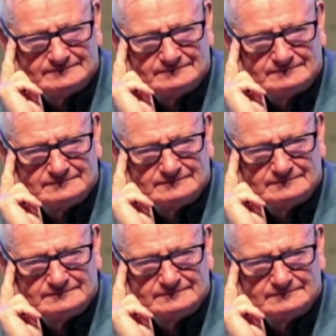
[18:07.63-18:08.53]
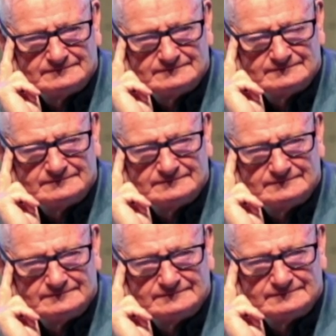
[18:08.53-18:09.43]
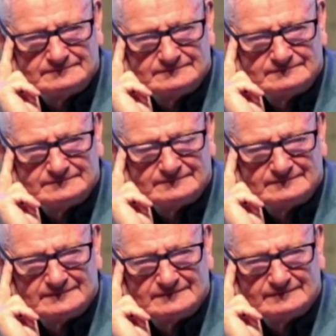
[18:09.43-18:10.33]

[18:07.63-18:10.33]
Nobody speaks.